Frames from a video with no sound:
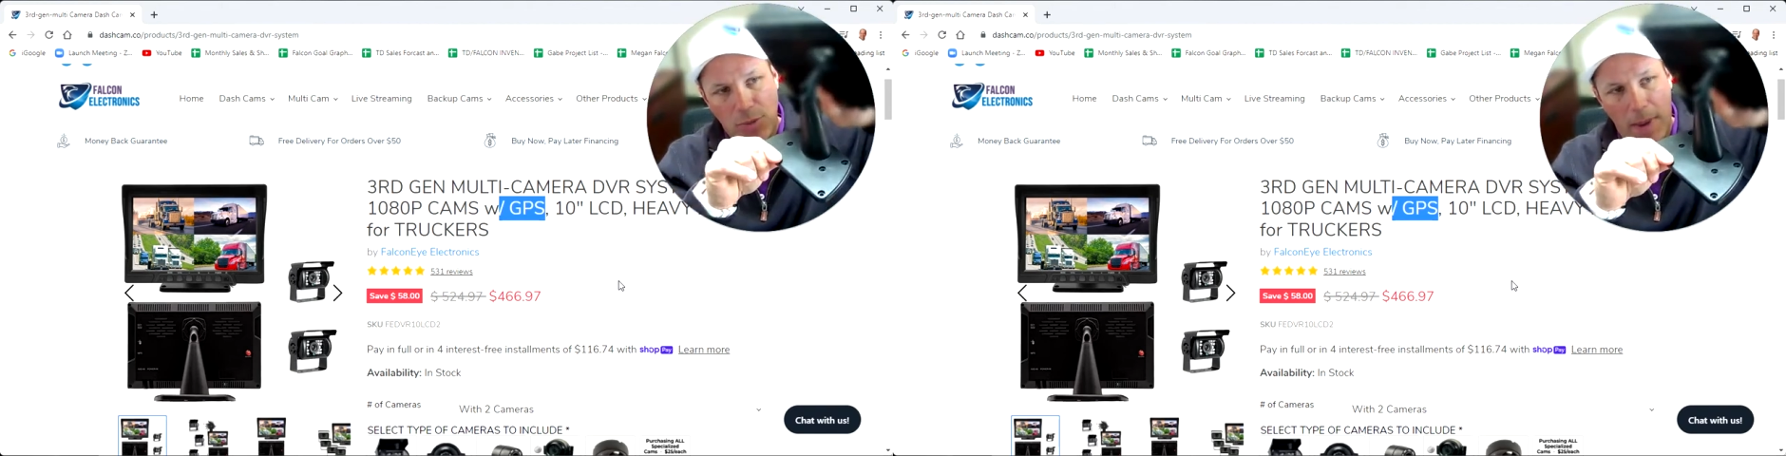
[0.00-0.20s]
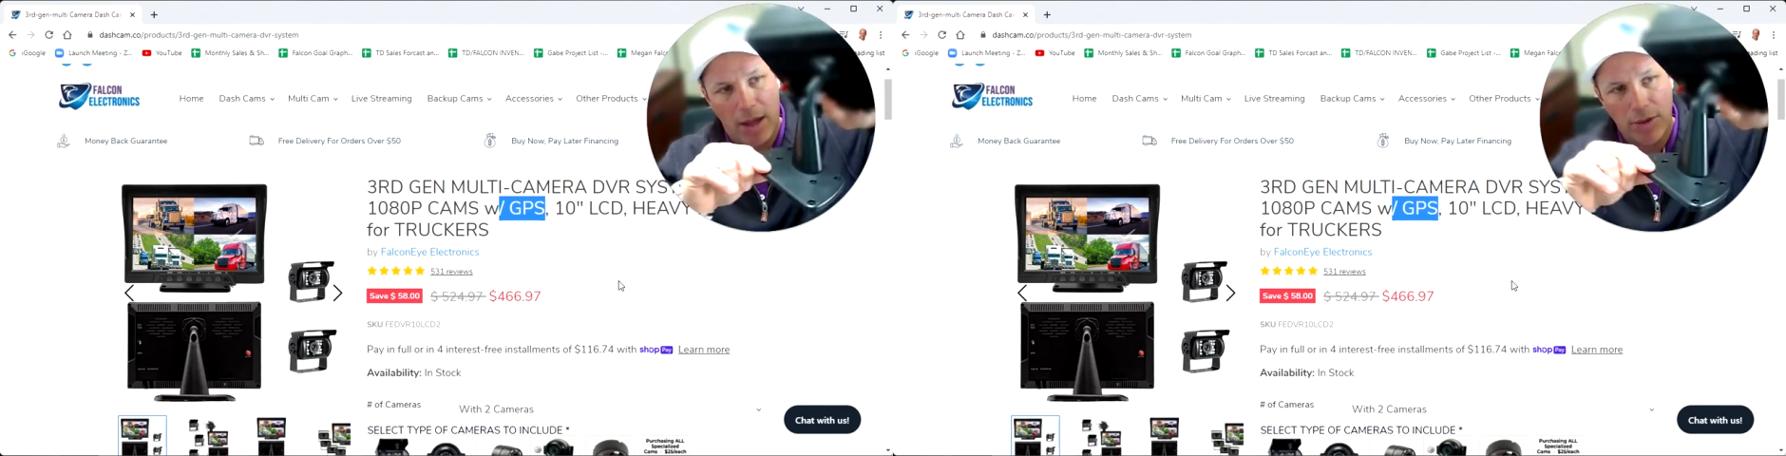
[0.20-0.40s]

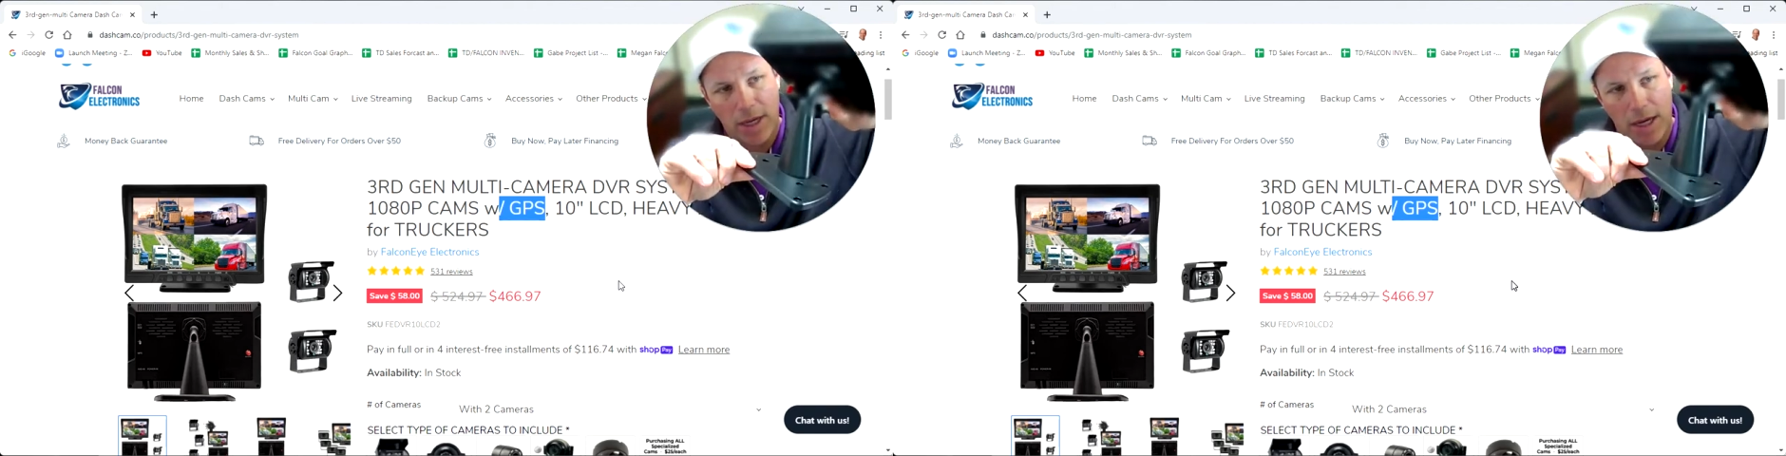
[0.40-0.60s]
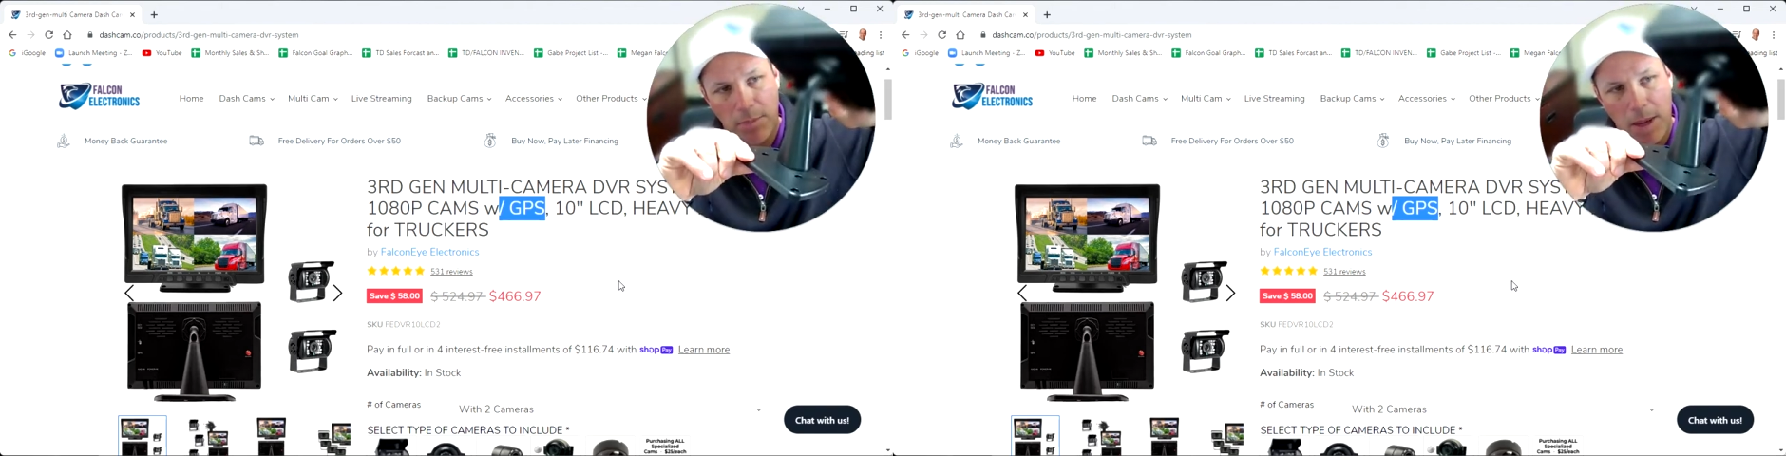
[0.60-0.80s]
mount
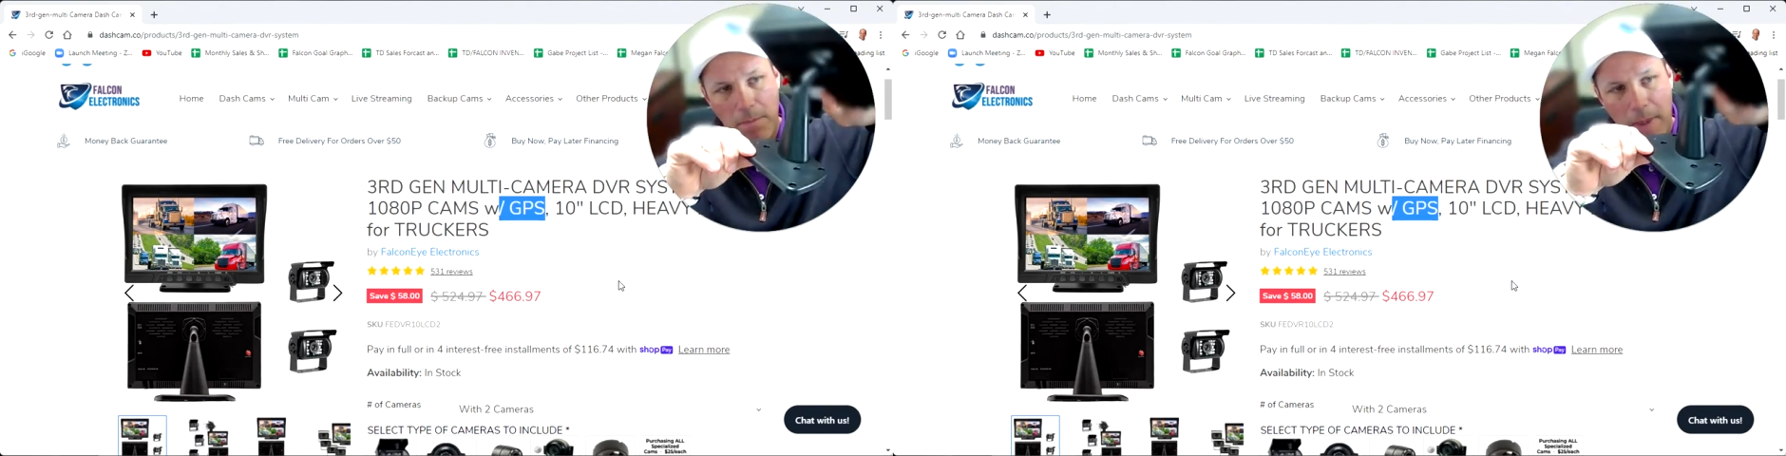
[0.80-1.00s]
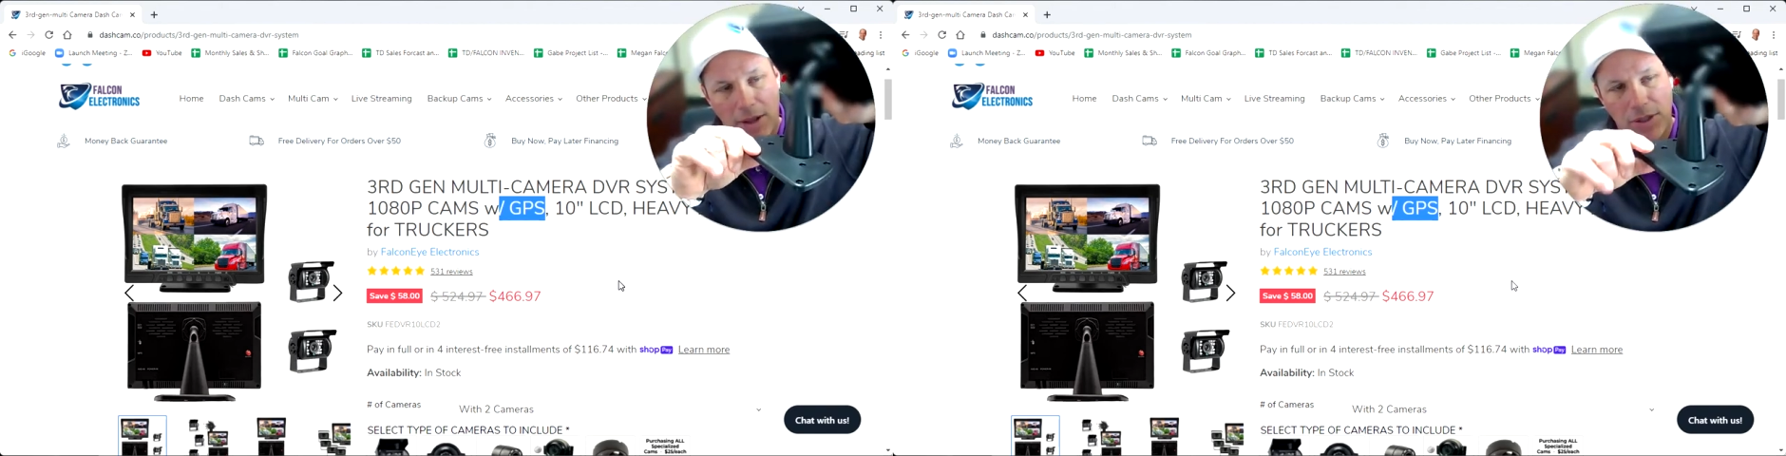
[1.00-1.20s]
that can be
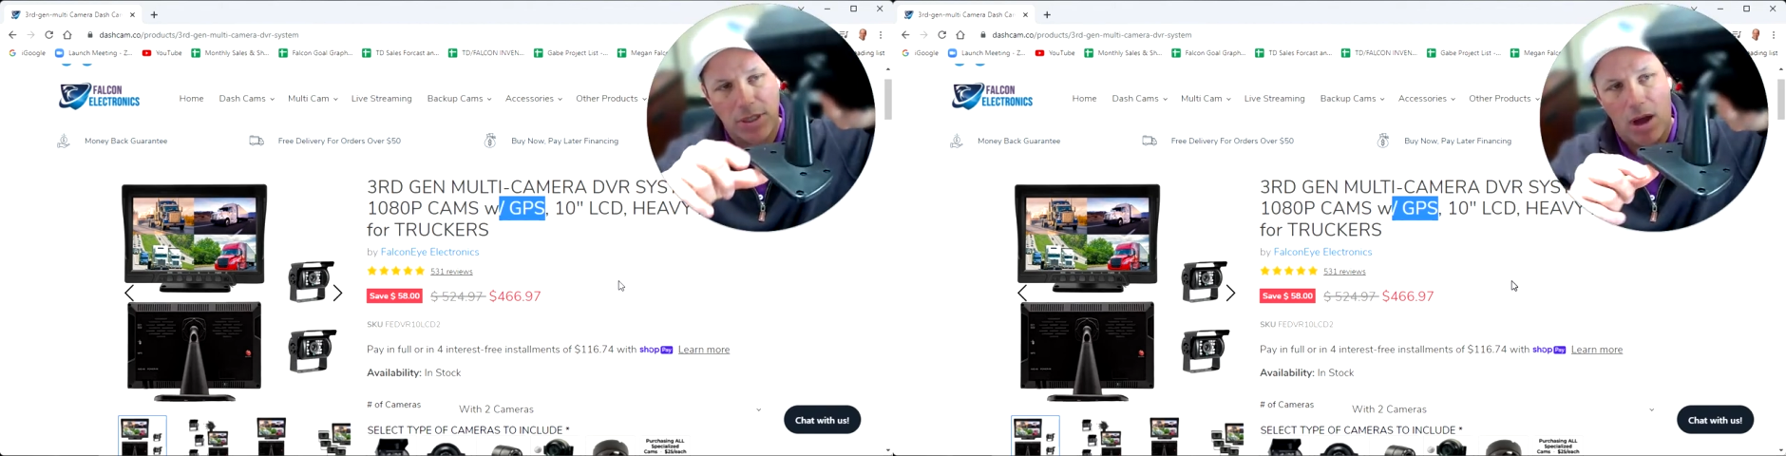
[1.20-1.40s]
mounted